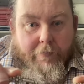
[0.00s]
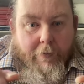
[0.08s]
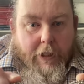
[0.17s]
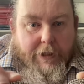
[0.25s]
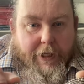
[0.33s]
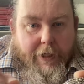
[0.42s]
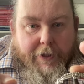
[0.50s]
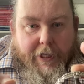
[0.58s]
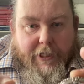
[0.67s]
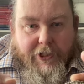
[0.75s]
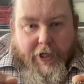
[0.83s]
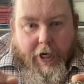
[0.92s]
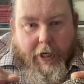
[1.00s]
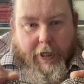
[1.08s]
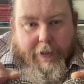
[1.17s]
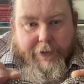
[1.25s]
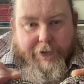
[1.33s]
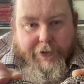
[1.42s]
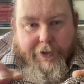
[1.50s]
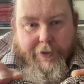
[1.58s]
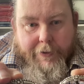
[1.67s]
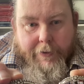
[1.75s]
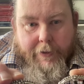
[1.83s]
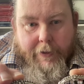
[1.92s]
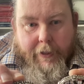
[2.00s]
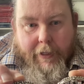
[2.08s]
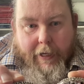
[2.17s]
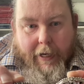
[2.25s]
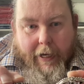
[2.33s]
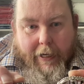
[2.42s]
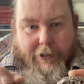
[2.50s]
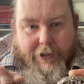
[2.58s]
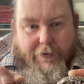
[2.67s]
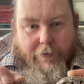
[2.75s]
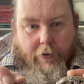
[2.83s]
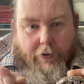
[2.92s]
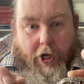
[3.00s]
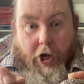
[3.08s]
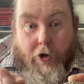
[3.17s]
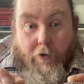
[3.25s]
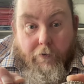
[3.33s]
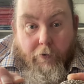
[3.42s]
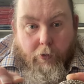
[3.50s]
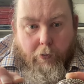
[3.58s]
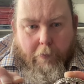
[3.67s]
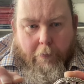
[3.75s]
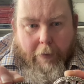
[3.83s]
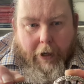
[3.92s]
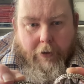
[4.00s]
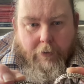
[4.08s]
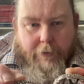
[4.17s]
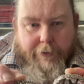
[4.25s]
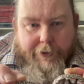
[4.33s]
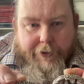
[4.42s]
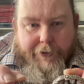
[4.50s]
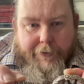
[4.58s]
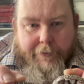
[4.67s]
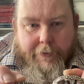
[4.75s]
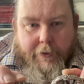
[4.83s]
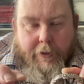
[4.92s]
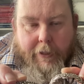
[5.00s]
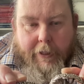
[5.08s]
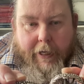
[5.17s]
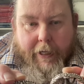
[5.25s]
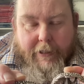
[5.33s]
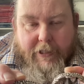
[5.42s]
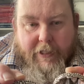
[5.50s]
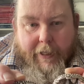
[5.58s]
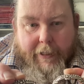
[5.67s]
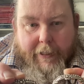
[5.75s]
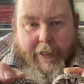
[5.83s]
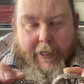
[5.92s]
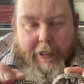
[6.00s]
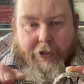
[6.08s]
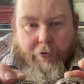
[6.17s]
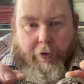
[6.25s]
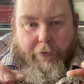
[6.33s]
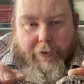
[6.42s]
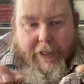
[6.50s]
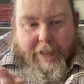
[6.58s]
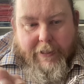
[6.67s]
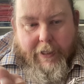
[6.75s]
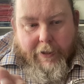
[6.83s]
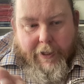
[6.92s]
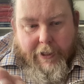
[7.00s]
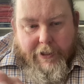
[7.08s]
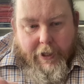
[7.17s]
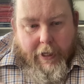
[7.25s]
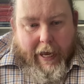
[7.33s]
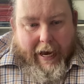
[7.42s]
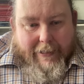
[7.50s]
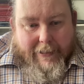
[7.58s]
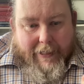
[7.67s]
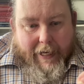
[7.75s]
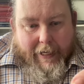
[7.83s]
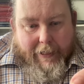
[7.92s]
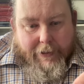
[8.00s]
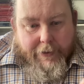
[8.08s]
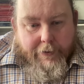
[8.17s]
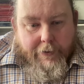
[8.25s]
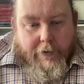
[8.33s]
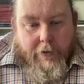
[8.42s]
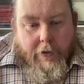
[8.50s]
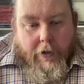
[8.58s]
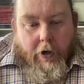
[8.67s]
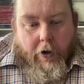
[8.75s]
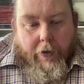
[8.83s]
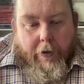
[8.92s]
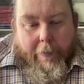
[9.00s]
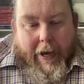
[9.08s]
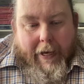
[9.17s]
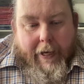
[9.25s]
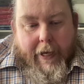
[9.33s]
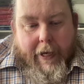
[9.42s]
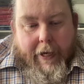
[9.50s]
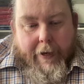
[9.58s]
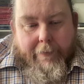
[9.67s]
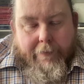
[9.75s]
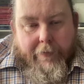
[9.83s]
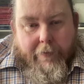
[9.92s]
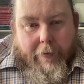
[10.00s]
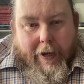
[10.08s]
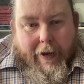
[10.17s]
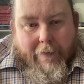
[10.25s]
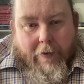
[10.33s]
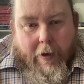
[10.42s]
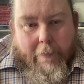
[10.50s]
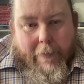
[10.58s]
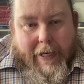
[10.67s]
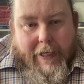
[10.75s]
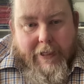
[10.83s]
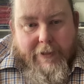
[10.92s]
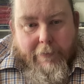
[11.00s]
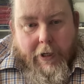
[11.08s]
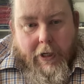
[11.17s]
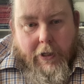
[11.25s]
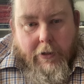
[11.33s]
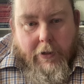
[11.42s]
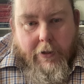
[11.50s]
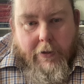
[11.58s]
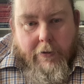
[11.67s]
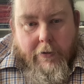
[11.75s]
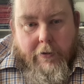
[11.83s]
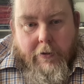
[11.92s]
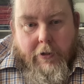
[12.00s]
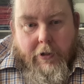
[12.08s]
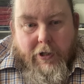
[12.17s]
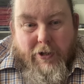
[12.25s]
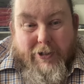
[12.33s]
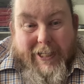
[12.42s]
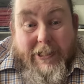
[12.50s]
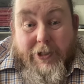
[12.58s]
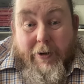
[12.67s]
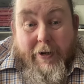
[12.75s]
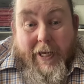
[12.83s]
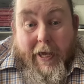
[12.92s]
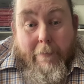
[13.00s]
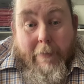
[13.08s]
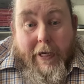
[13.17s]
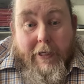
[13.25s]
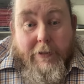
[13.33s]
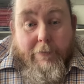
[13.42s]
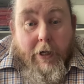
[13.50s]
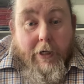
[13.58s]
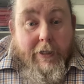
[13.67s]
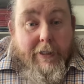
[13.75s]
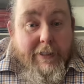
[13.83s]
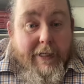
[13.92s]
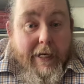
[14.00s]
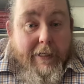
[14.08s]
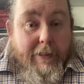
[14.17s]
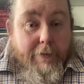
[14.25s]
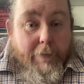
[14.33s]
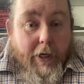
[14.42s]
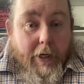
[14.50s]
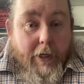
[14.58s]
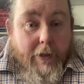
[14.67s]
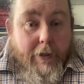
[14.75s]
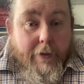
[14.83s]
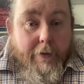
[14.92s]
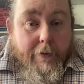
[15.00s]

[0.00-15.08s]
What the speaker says: So these are cast, and you've got oval buckles. And slightly later on, these are assayed on the back here. We have a maker's mark. You tend to only get a maker's mark and a standard mark.